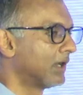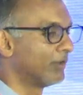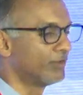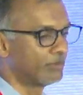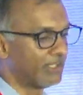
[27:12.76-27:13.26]

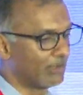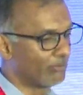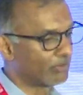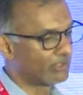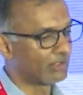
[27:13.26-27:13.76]
How do you think
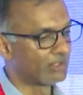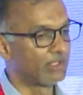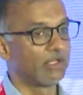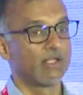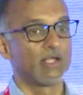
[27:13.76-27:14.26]
about that?
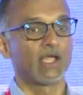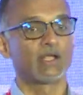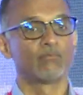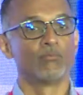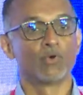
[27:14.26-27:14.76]

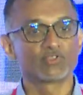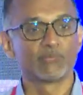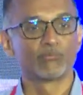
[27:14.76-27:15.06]
And most